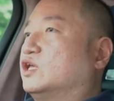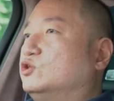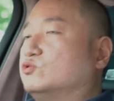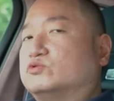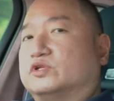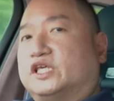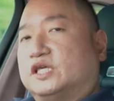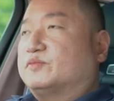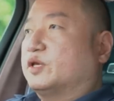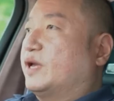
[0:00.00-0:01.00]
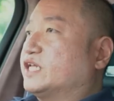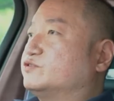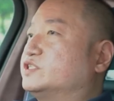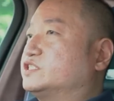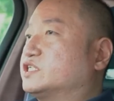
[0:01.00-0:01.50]
you could keep the
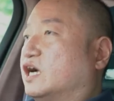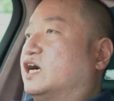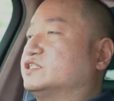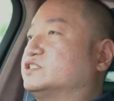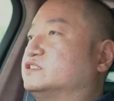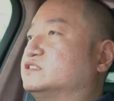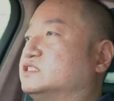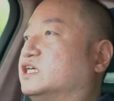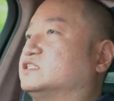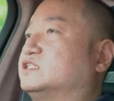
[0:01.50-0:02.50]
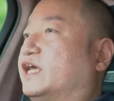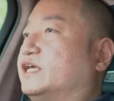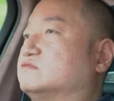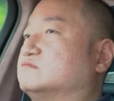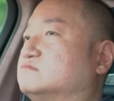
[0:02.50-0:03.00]
battery charged such
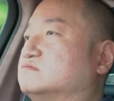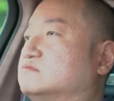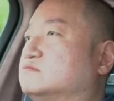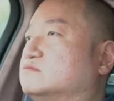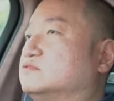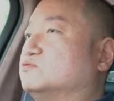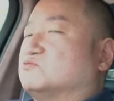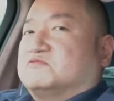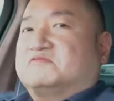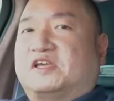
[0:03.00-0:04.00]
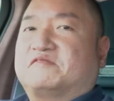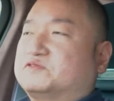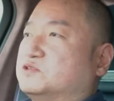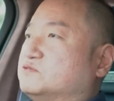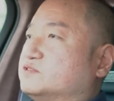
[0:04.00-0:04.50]
that you wouldn't have
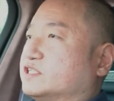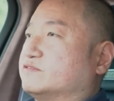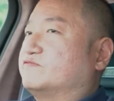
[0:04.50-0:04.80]
to use the